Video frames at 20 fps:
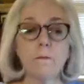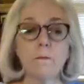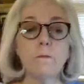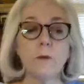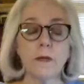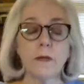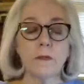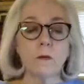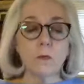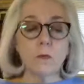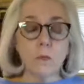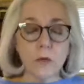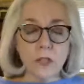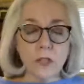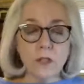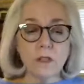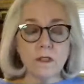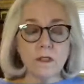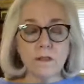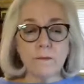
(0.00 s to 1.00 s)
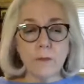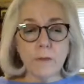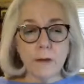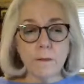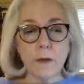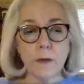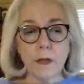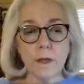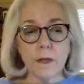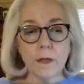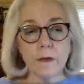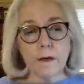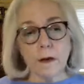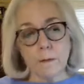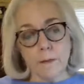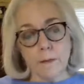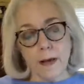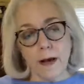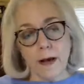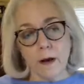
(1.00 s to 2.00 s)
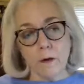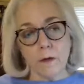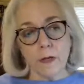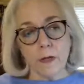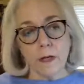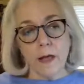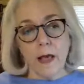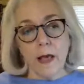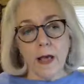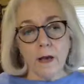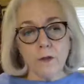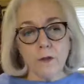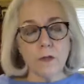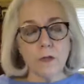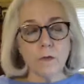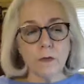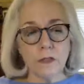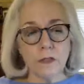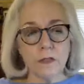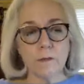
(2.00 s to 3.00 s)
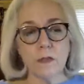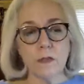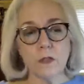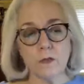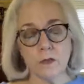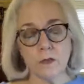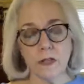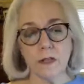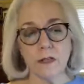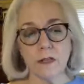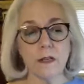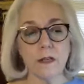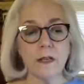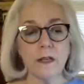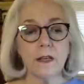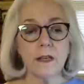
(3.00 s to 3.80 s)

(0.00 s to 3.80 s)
but the wishes of my mother about how she wants to be treated